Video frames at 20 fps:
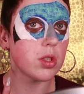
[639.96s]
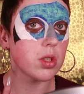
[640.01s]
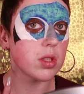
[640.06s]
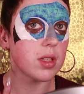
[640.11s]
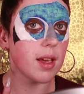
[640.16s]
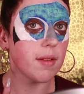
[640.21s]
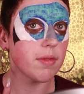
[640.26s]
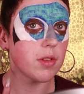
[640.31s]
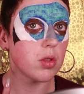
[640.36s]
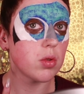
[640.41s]
we just
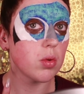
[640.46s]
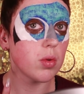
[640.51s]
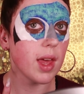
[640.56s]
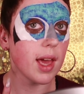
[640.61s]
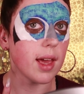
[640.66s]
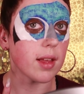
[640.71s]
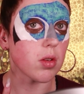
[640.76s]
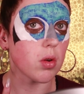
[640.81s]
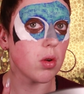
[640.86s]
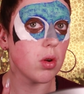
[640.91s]
have to do
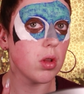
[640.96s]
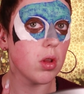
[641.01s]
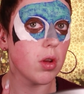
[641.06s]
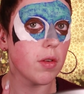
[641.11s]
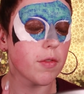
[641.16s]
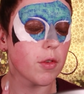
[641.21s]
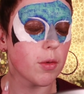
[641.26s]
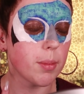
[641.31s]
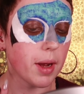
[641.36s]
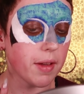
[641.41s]
that all
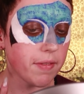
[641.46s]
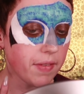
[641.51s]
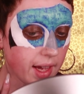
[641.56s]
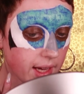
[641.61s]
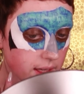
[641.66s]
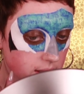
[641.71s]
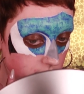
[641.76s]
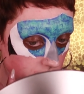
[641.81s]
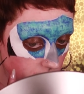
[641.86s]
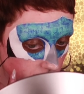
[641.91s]
over my
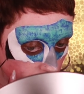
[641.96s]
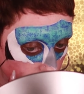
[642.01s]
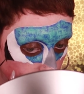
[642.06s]
face